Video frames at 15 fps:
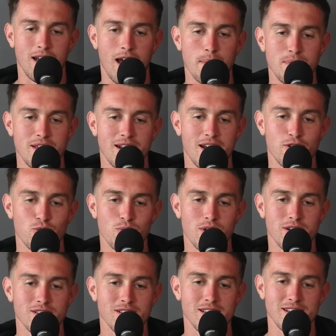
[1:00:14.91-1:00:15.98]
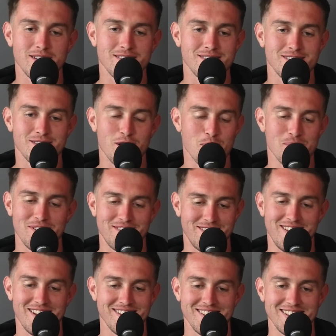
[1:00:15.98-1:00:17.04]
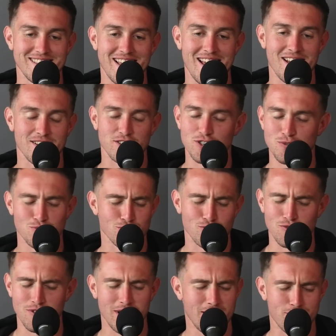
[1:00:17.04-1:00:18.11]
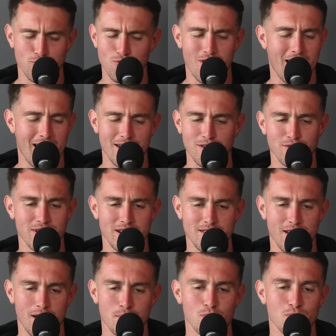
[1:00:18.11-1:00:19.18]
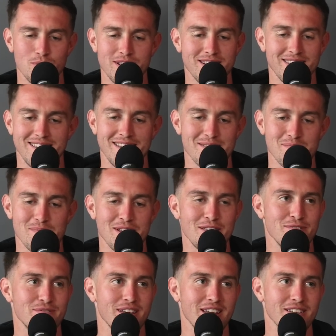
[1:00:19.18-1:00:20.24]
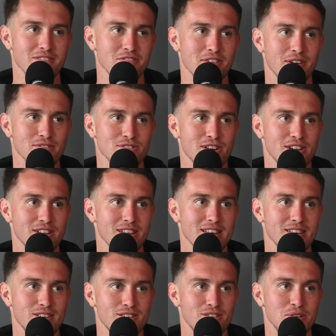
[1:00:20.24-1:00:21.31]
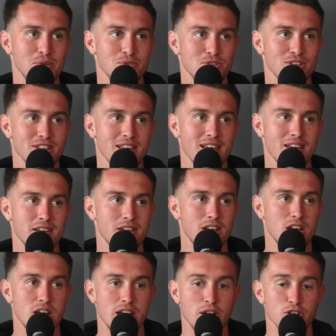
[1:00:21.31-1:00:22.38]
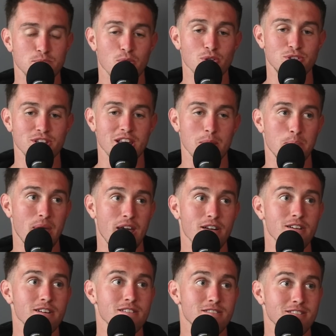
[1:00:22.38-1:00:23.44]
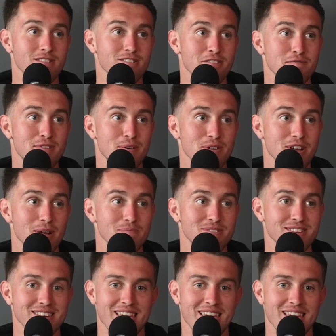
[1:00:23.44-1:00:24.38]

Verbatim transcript: I mean, I don't want to like come at Siena like that because it was a great school. I had a great time, but we didn't get many fans, so I was mm. kind of like used to that. it was mostly like parents and stuff that would come to the